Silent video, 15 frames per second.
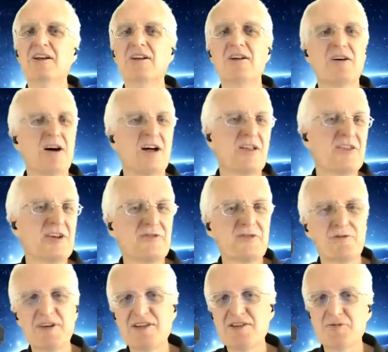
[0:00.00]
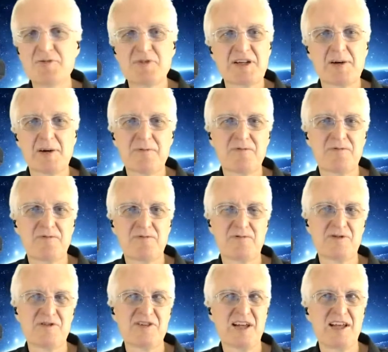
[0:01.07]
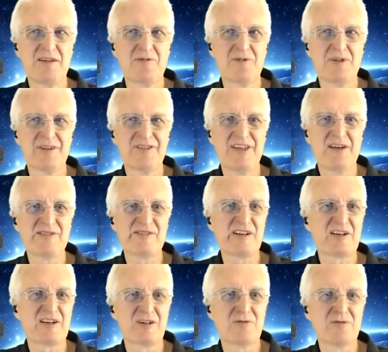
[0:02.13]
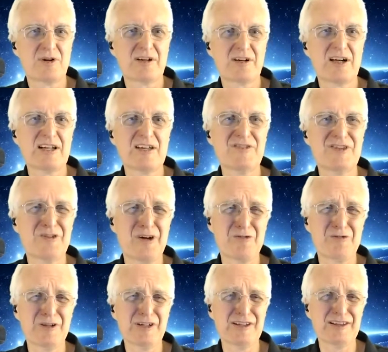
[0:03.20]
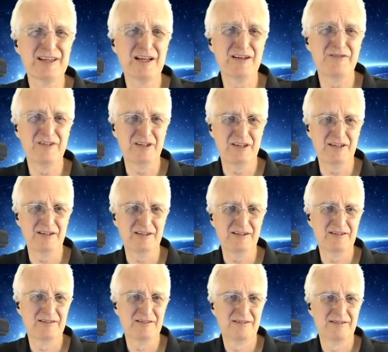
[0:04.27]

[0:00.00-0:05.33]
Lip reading: all the different reasons we come up for saying, well, that's not going to work out, even though I really love it. What